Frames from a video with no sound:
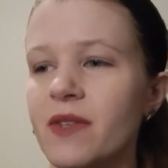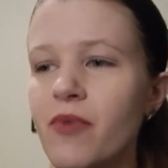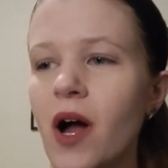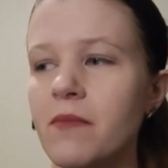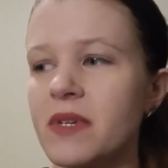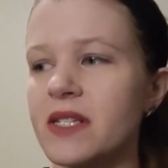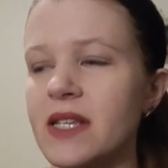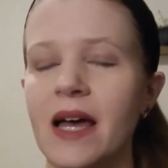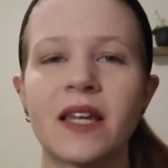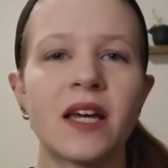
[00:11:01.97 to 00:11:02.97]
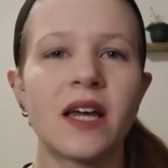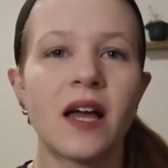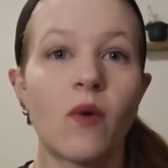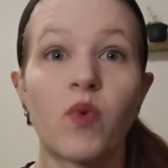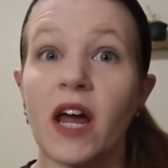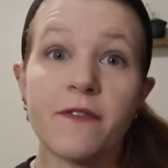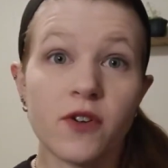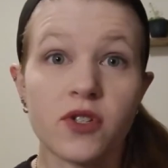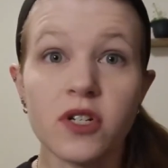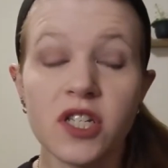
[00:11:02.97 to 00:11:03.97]
the problem is that when I
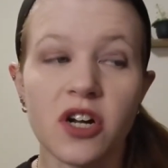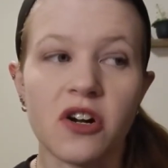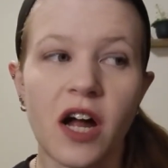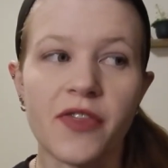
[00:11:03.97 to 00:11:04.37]
first looked at her,